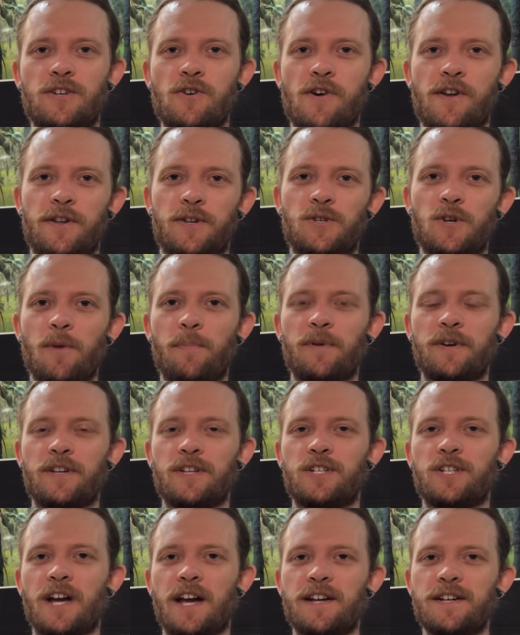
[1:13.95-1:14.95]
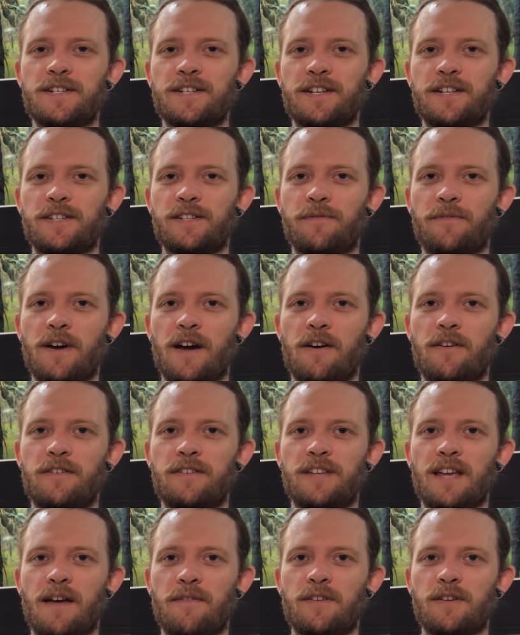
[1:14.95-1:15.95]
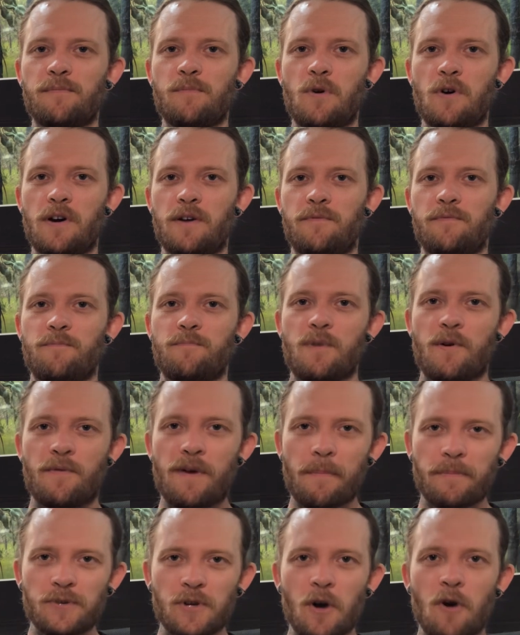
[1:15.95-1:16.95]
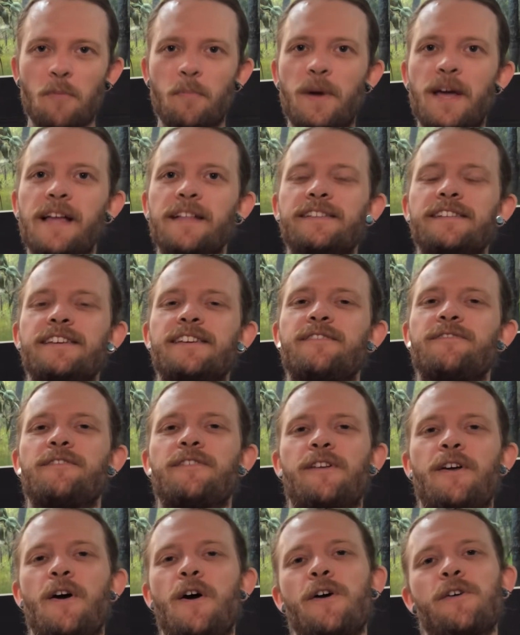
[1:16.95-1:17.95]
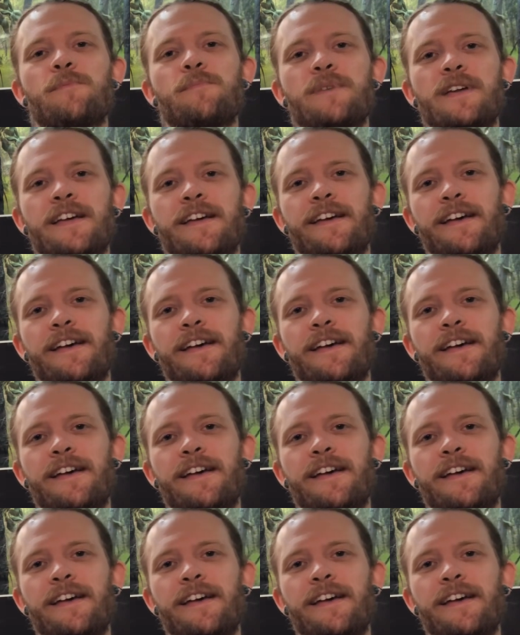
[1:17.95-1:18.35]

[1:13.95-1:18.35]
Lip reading: kind of chopping and changing as far as having my reptile pets here at home.